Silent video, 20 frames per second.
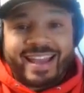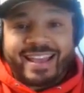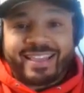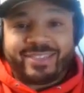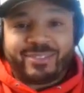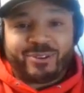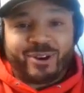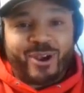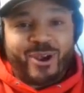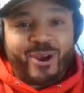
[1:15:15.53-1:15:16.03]

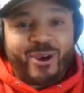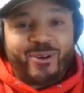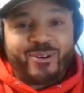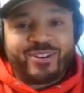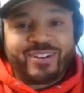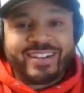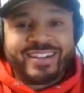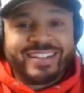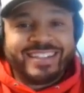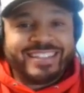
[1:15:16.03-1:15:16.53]
That
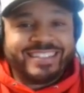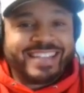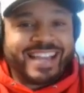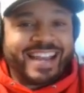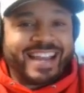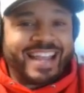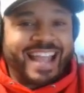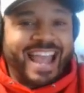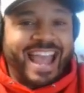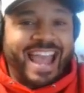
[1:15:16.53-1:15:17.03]
throw
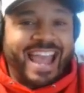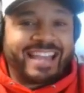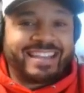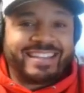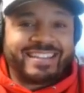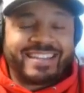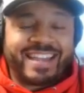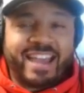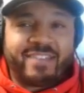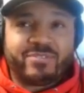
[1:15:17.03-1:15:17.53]
that he had
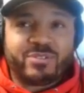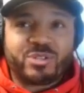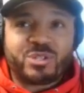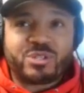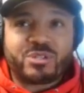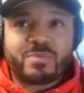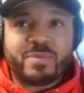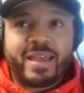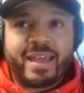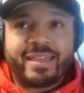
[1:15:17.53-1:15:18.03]
to Devin
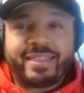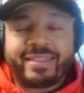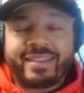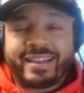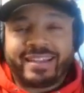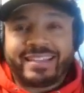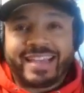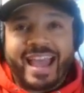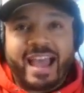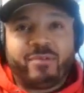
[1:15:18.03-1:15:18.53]
Smith,
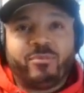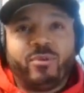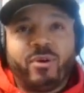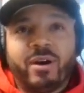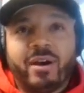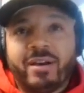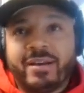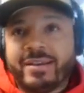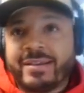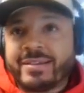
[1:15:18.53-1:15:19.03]
like that
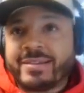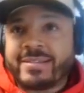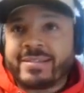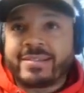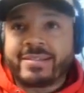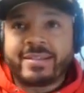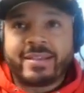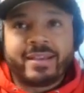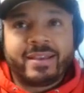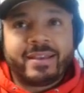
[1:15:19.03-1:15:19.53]

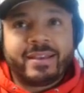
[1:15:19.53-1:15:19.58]
was